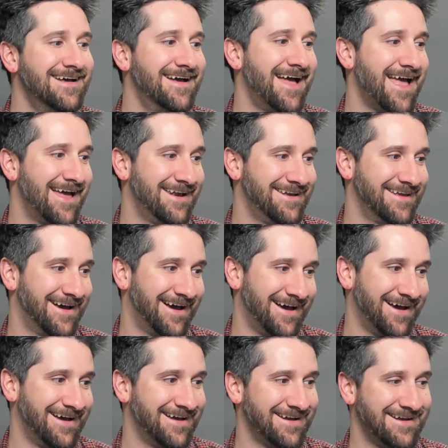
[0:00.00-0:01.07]
and
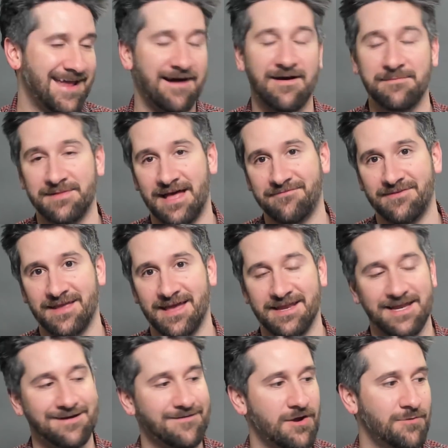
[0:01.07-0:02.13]
uh, now I'm laughing at
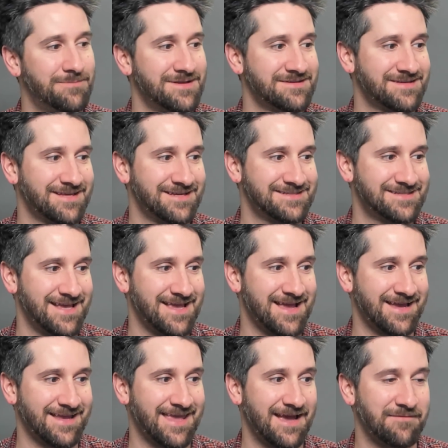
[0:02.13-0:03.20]
Hero Bizkit saying, "I
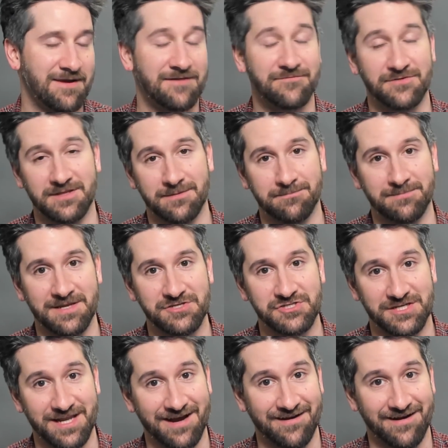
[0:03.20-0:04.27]
can't wait for the
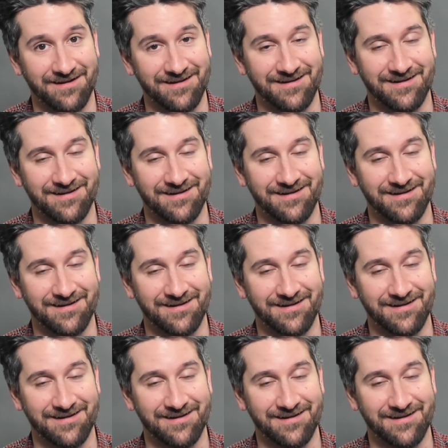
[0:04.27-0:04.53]
Binchinera,"